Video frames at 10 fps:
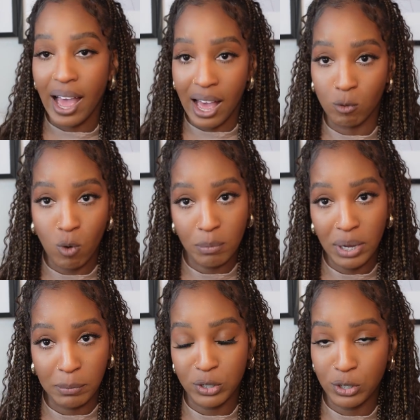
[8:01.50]
add
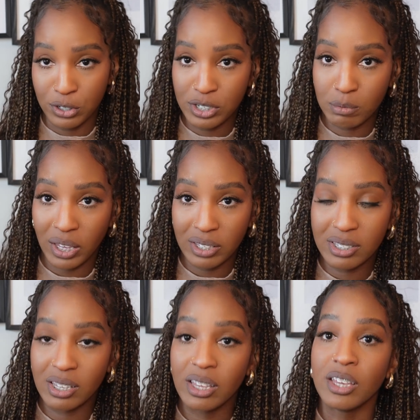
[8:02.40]
wallpaper to your
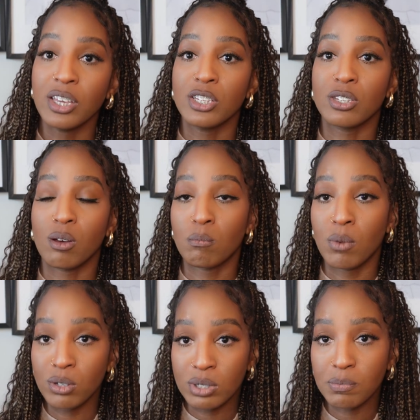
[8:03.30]
space. So
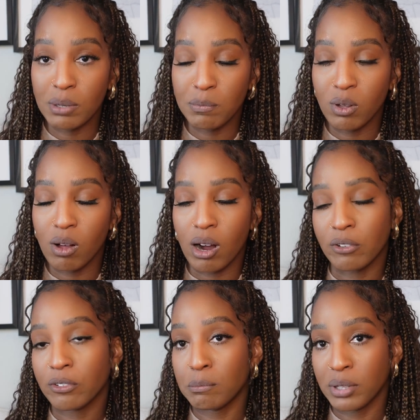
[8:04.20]
most people are
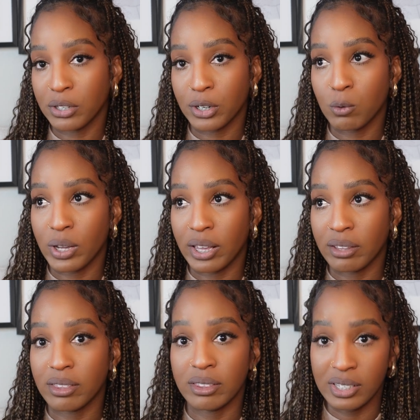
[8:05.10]
familiar
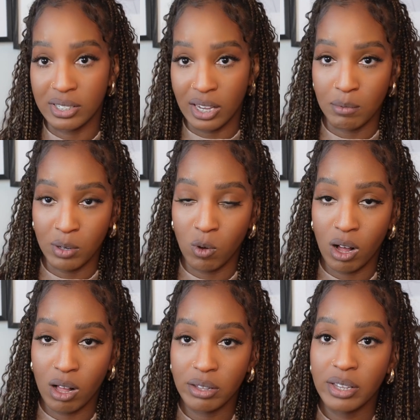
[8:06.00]
with the statement
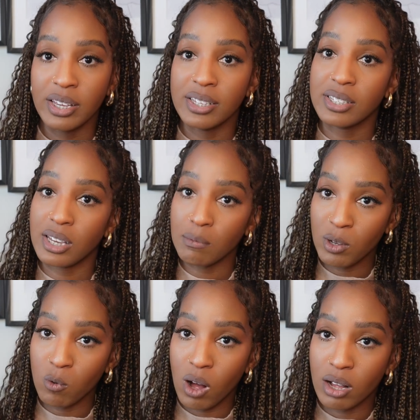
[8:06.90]
wall.
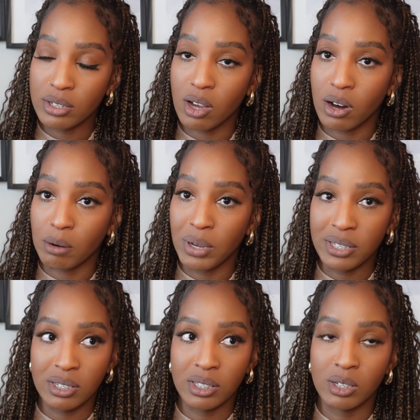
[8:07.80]
Statement walls are
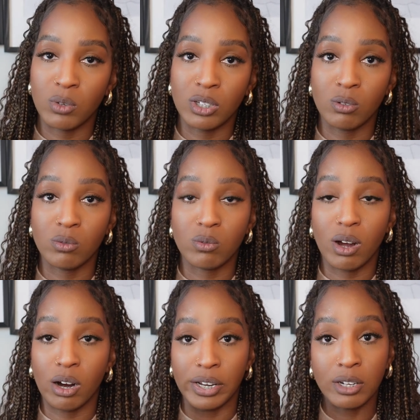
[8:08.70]
basically when you
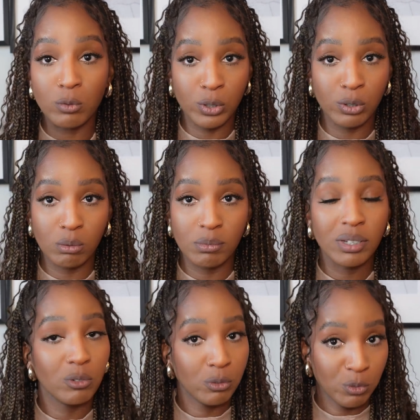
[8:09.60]
are in a room,
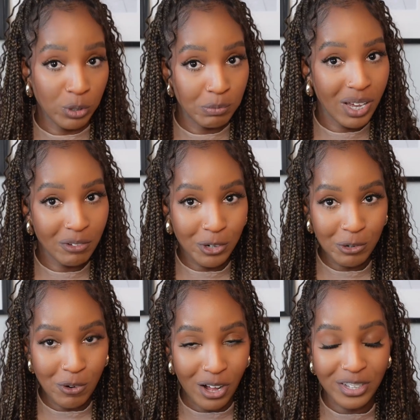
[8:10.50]
rooms have
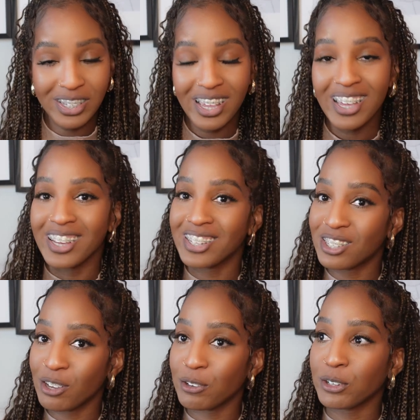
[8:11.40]
4 walls, and
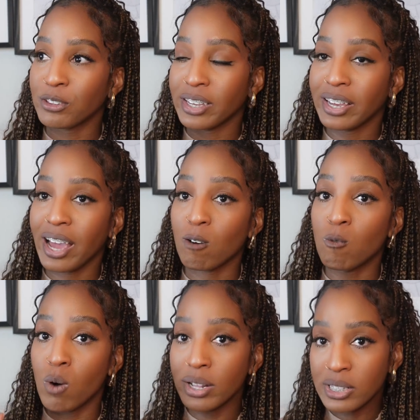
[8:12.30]
so you're looking at one